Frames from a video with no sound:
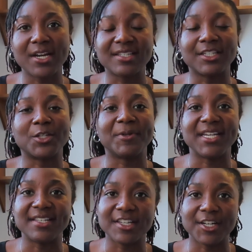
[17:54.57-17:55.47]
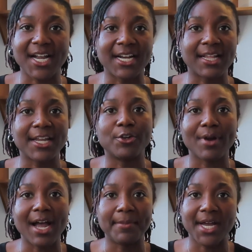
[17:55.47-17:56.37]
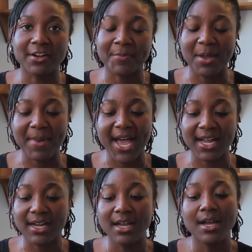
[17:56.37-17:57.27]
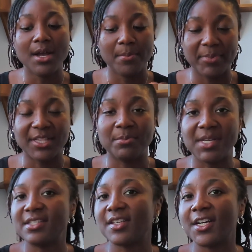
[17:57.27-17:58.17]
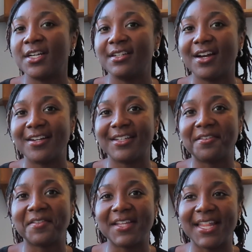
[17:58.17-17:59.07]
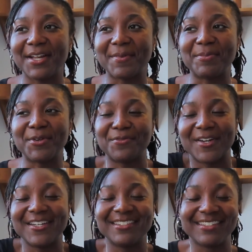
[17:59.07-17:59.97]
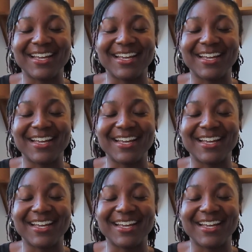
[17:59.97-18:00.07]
It's a little bit easier to kind of like grab out of my bag, but the Beats are definitely like my preferred.